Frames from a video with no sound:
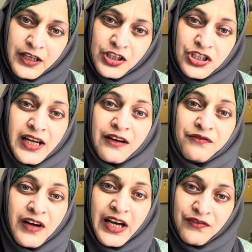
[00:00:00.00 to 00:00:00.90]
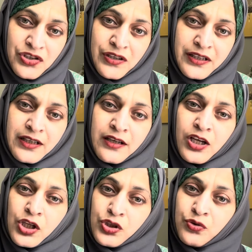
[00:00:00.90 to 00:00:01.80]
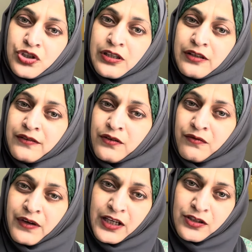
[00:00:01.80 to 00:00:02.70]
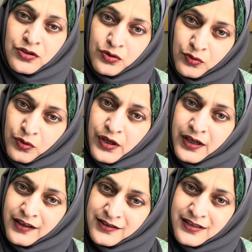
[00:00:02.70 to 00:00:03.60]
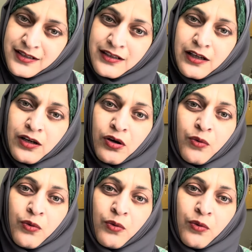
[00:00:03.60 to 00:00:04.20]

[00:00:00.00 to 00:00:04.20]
She had 5 children. 2 children went to her sister-in-law.